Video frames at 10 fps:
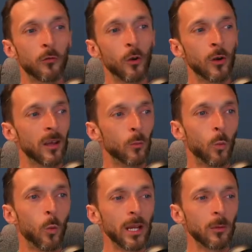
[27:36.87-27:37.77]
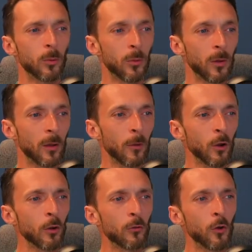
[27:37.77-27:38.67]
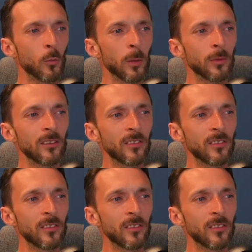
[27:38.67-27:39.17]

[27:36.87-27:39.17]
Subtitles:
it and wipe. Am I going to go through and wipe these